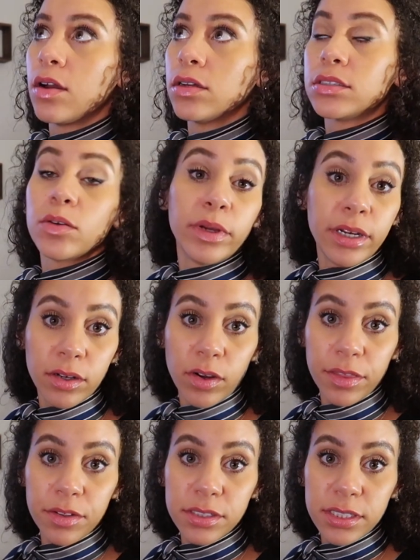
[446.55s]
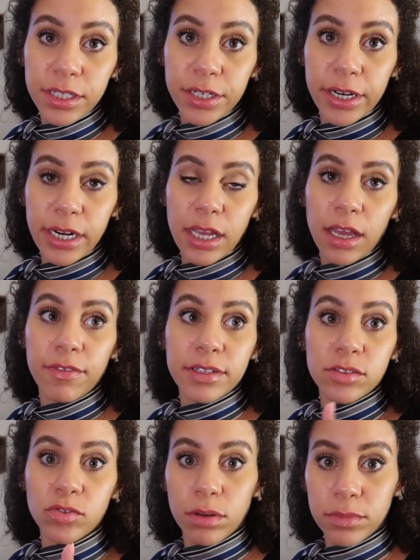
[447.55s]
So when you're going through security, if
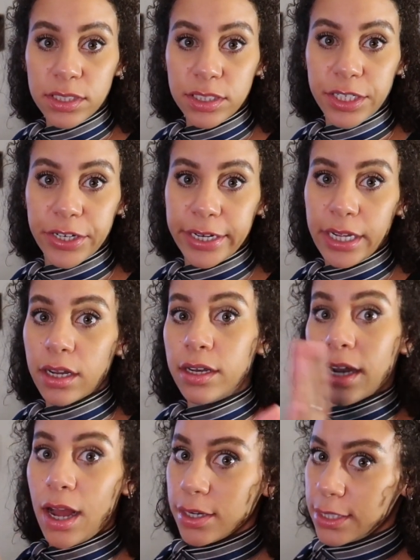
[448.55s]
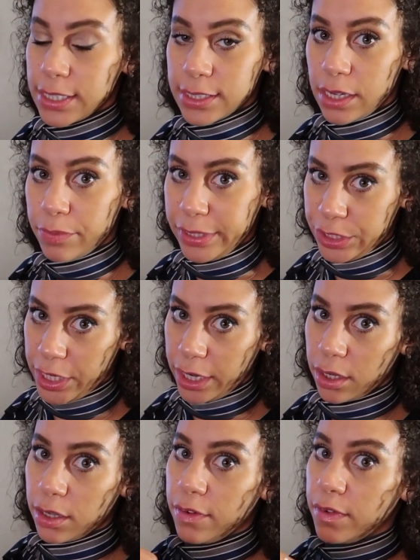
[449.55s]
it's normal security, not TSA
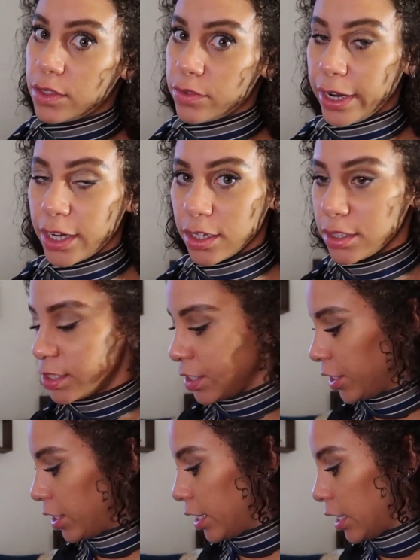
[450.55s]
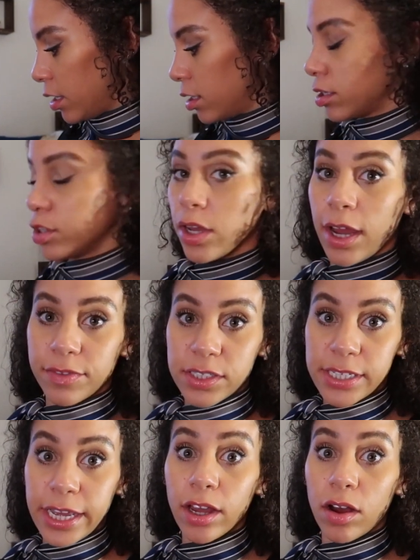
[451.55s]
pre-check, if it's regular security, you have to
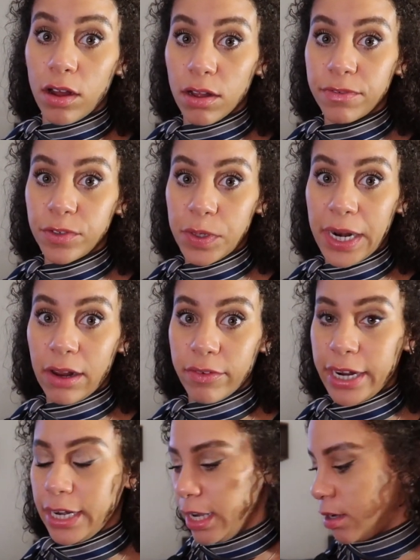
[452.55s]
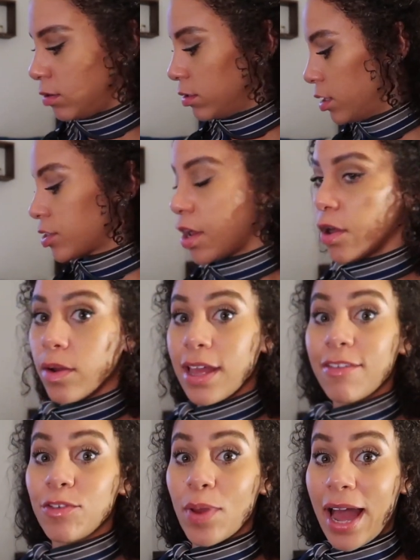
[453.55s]
take all food out right now. So
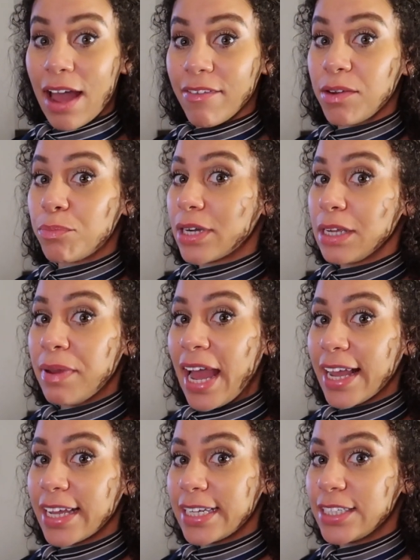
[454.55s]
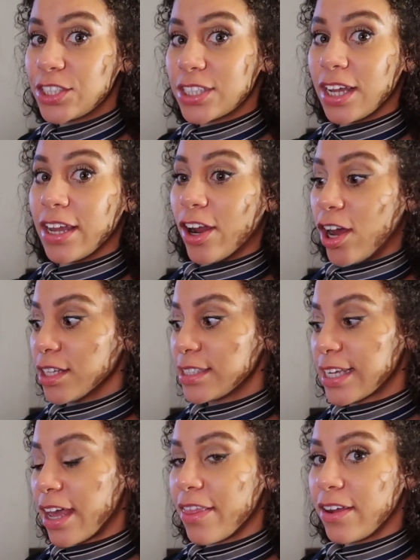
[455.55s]
if you have it pre-packaged and all
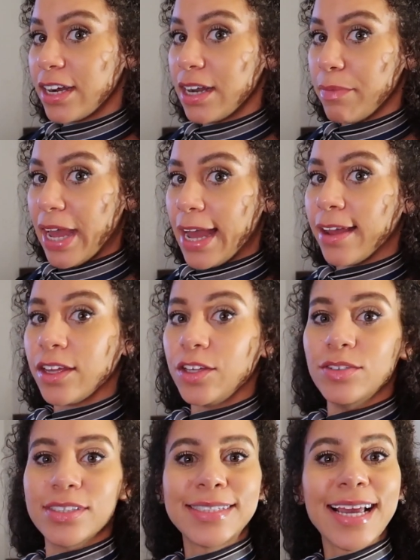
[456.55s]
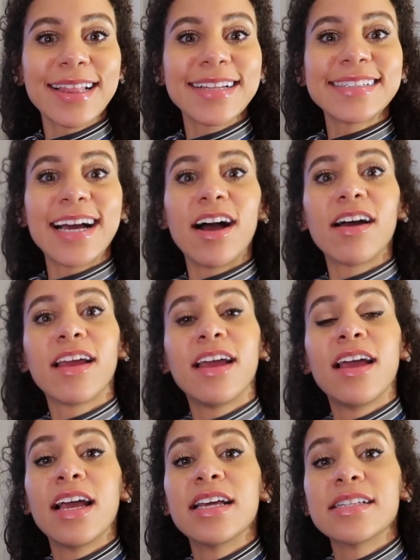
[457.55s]
together in a bag, you just take this out,
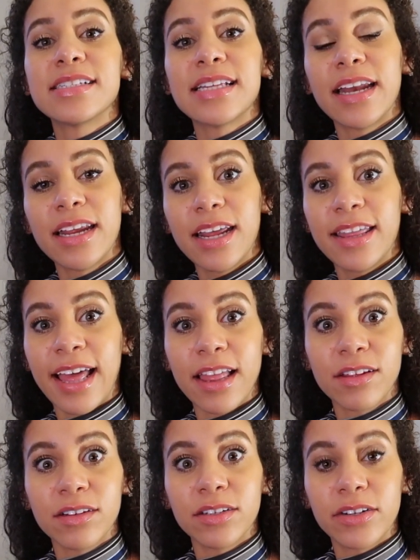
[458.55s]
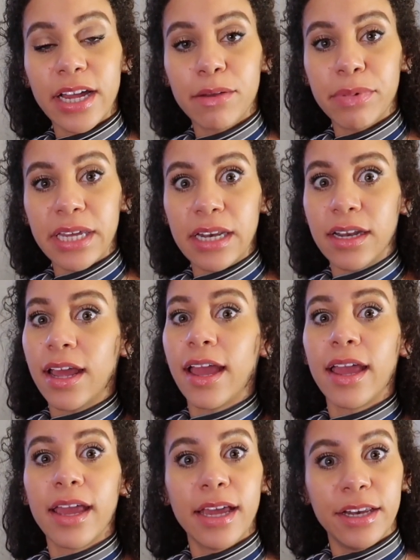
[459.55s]
set it in that little gray bin,
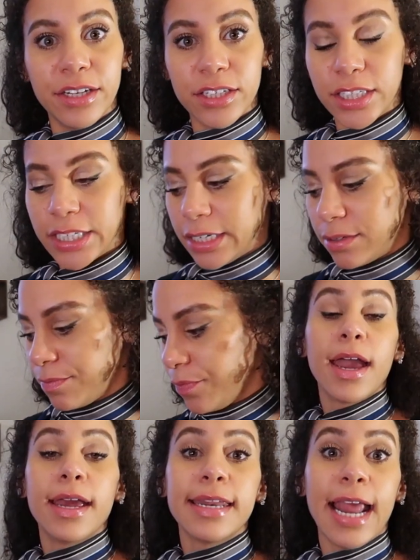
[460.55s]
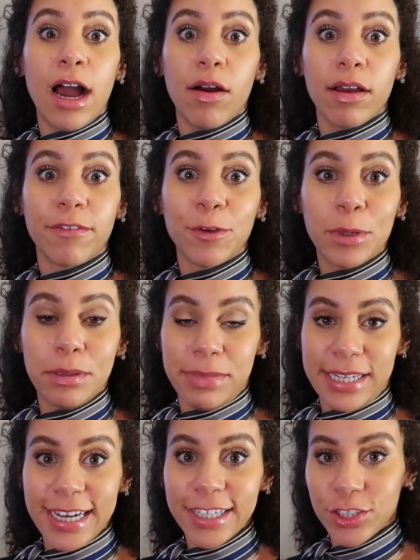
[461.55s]
and you're good. Now, if you want to
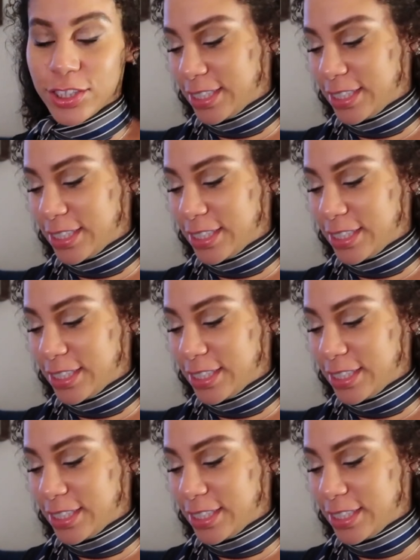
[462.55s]
be extra